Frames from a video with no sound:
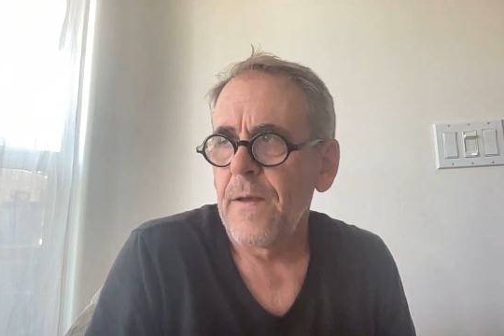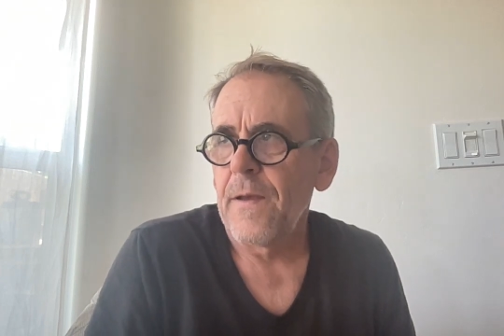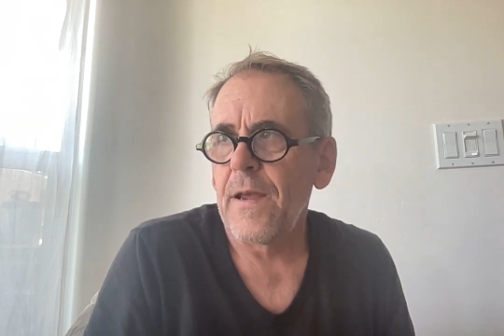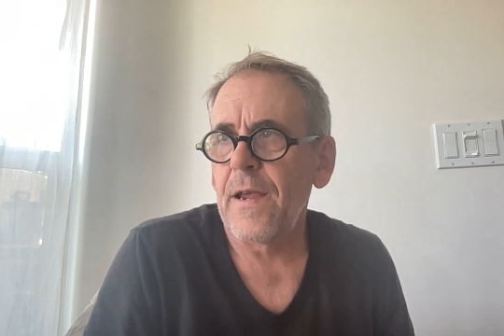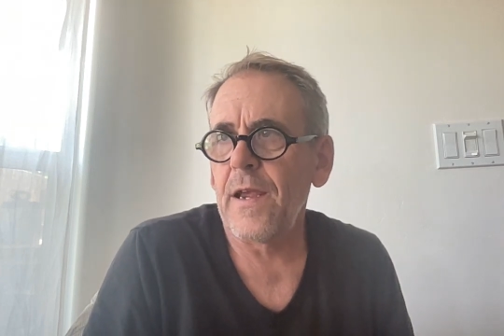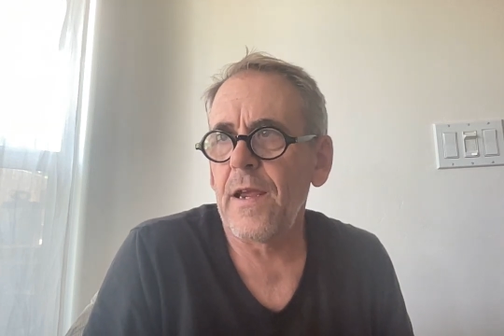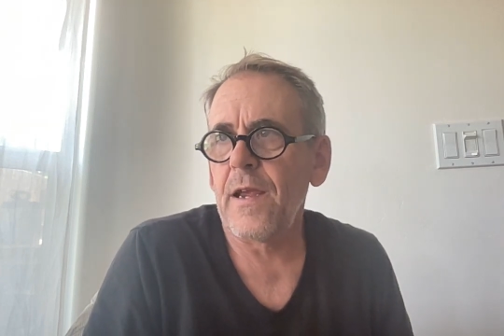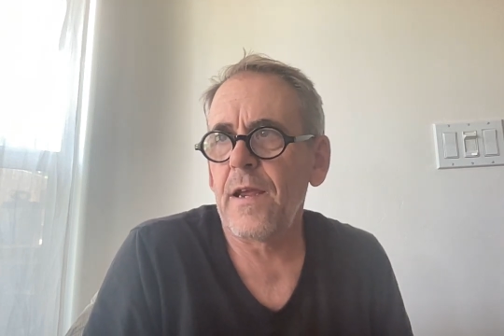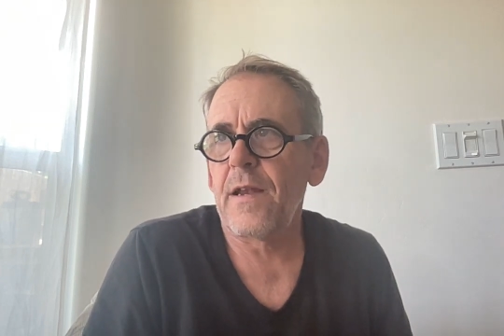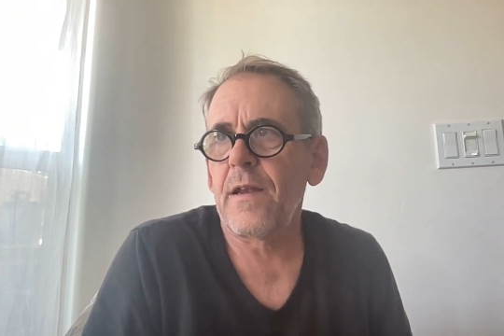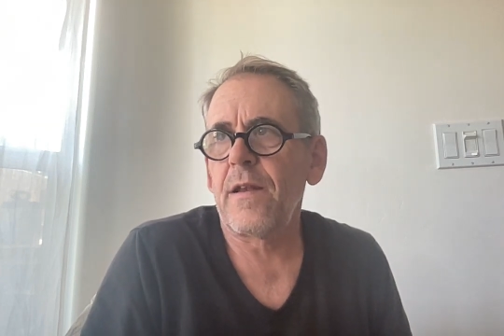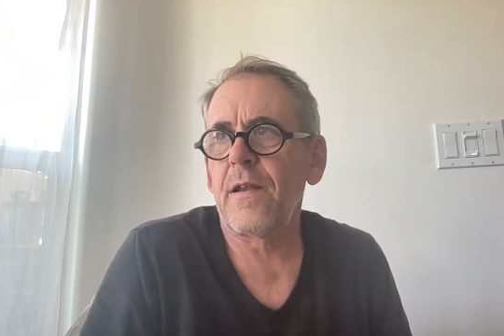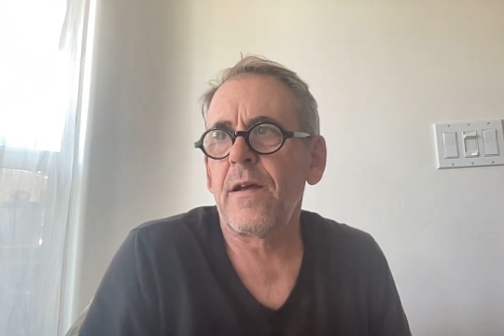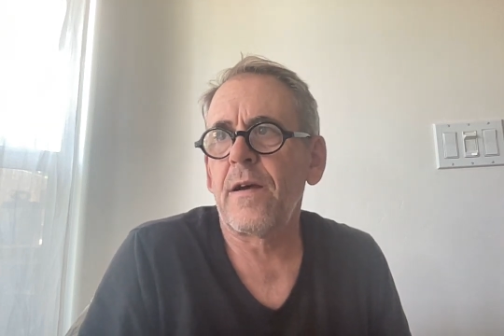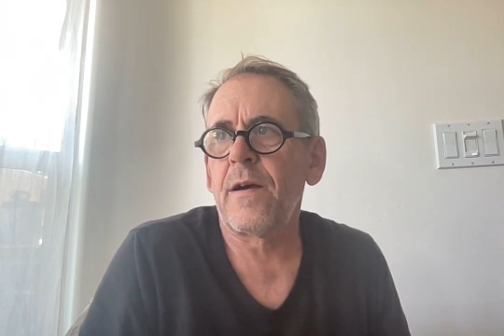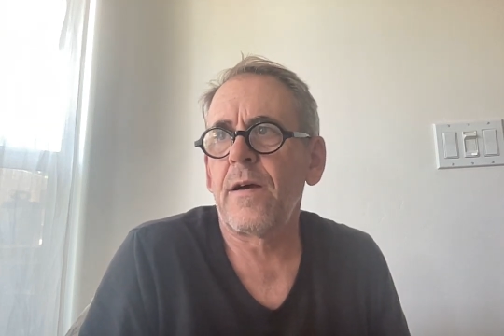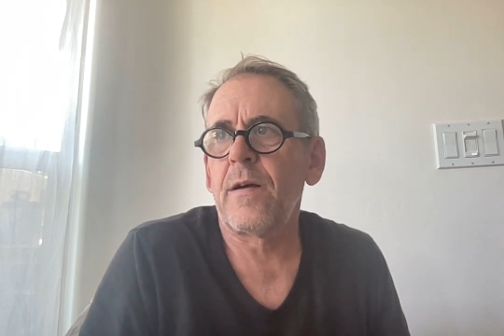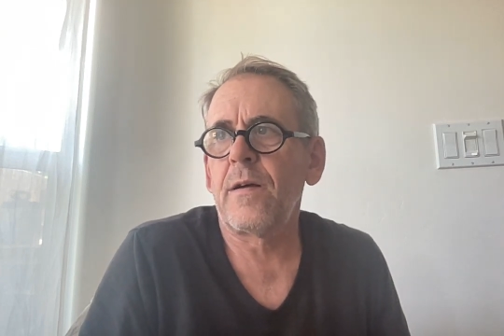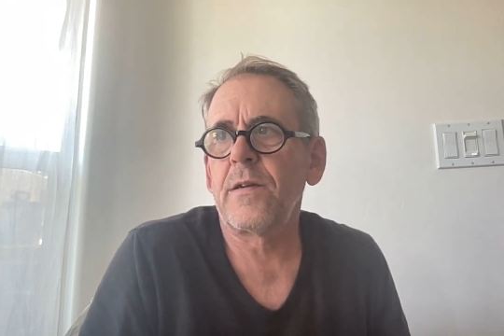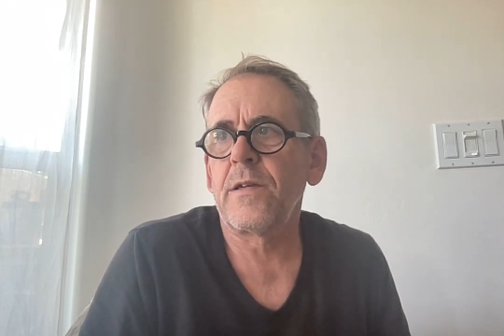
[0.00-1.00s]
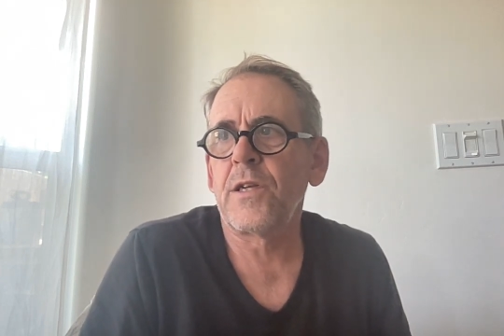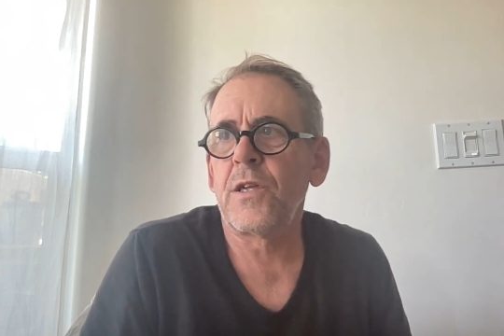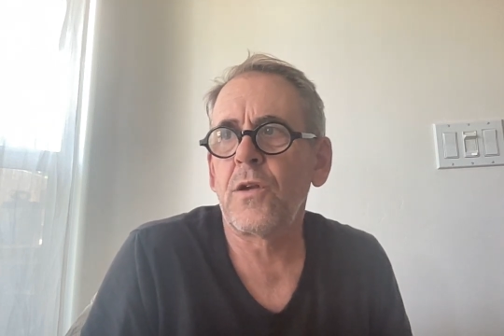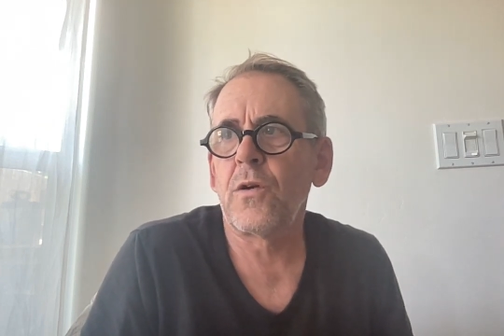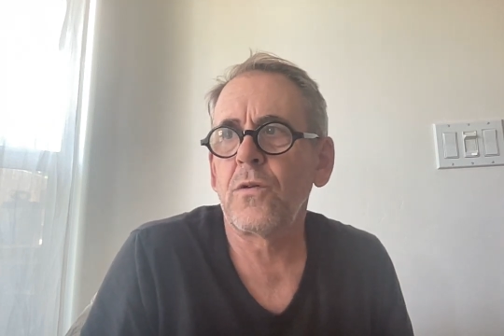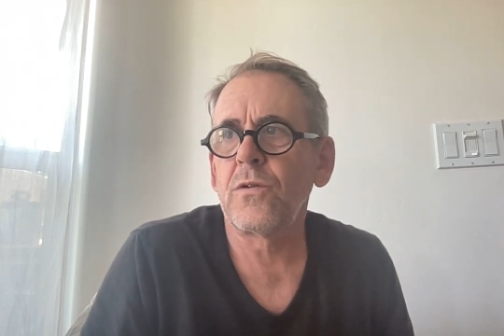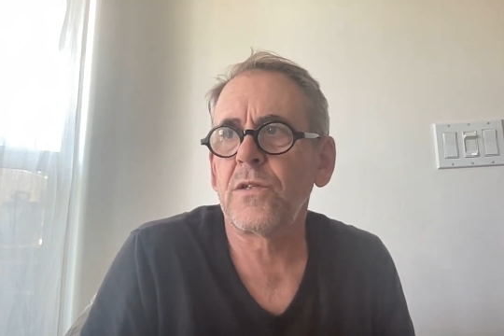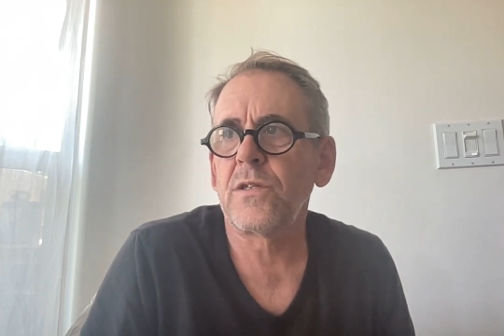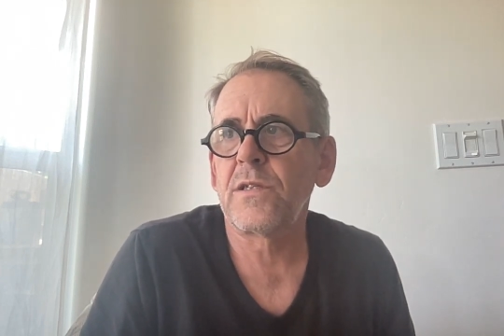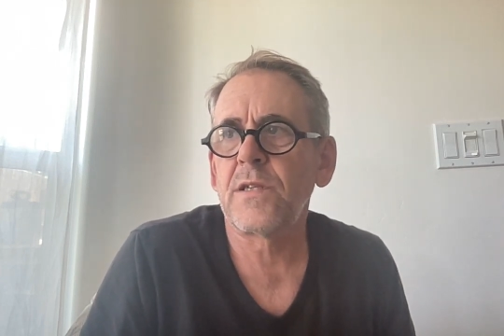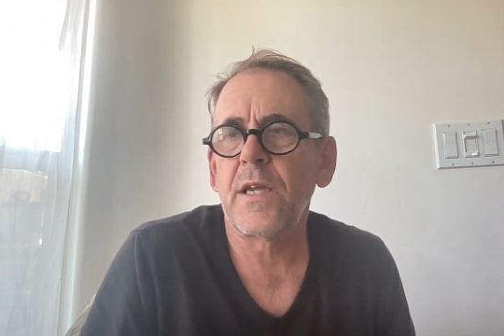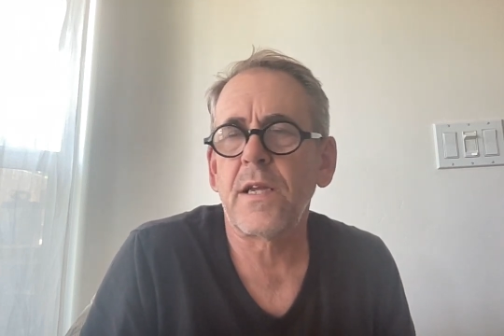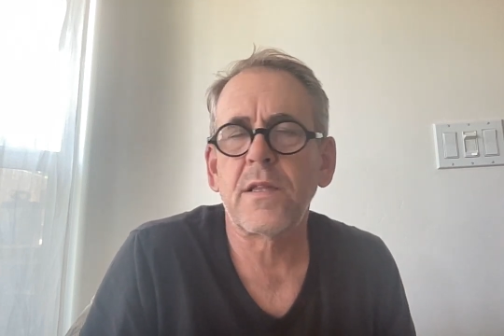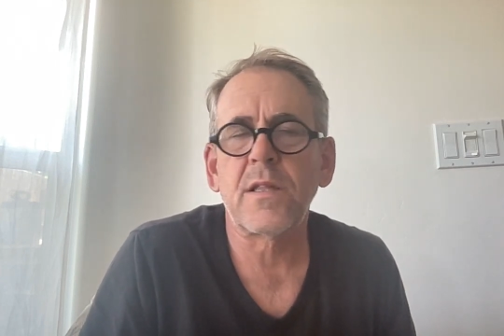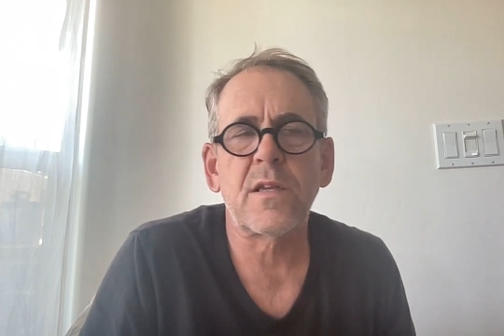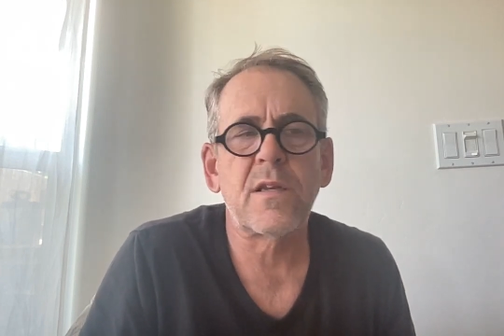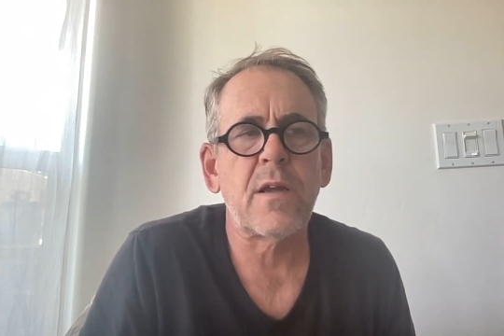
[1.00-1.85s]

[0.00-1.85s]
And, just take the